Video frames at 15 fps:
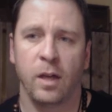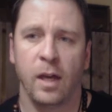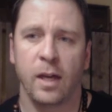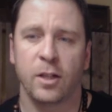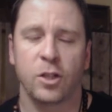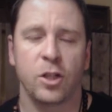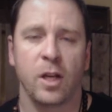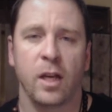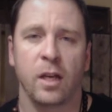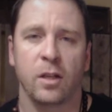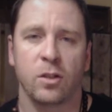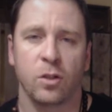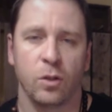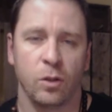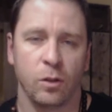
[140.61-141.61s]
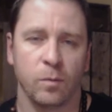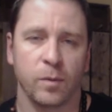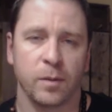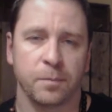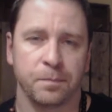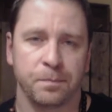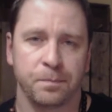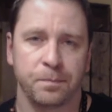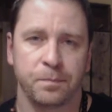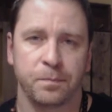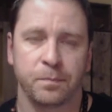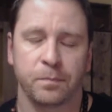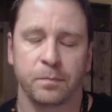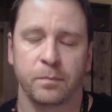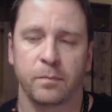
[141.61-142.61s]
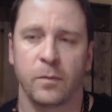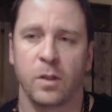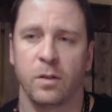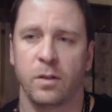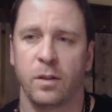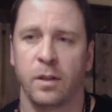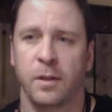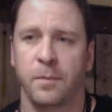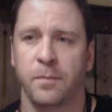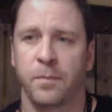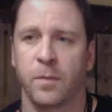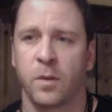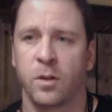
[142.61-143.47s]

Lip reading: you can't change a human, you see.